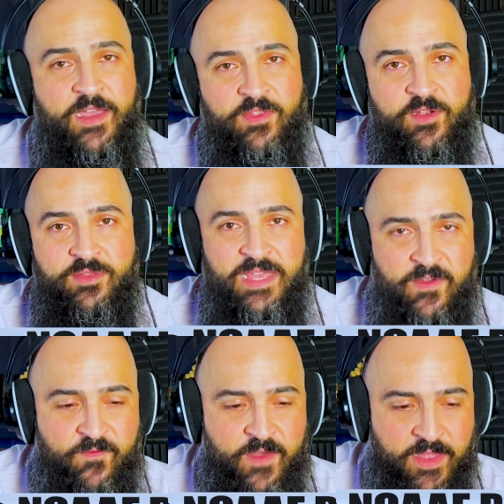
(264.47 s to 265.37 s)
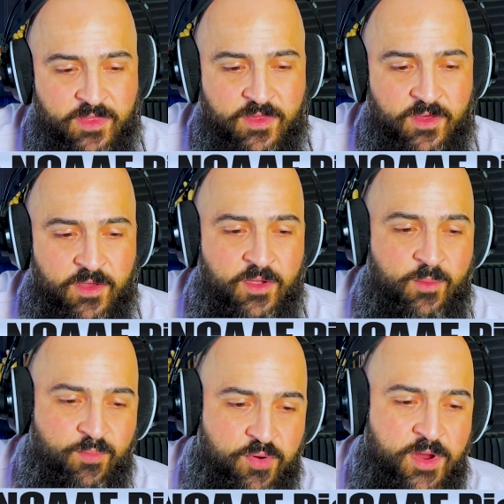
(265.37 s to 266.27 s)
And their defense
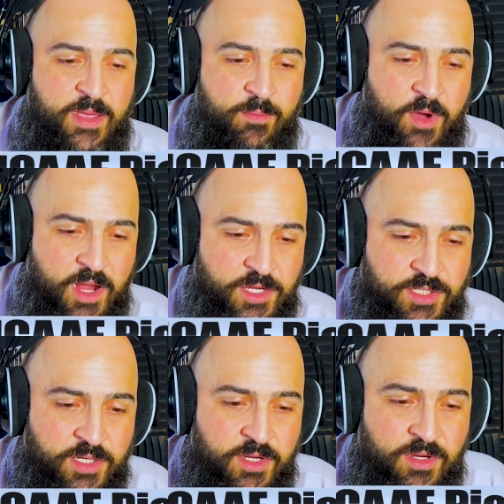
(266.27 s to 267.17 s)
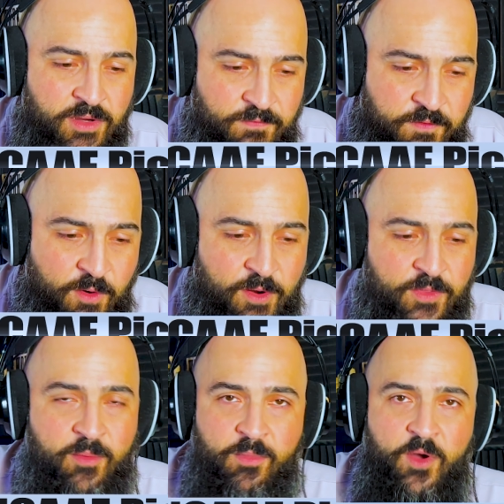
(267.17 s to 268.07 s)
pretty much, for
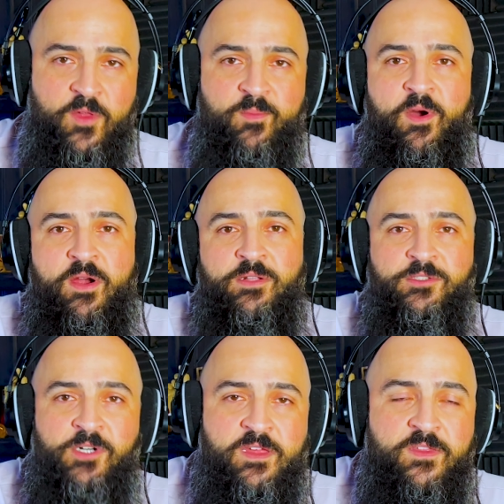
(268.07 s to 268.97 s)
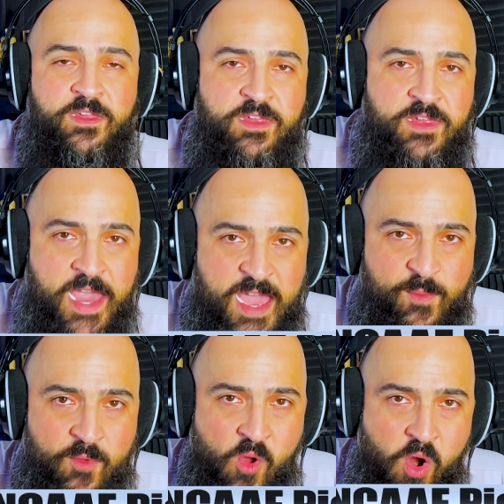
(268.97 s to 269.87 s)
the most part, looks the same.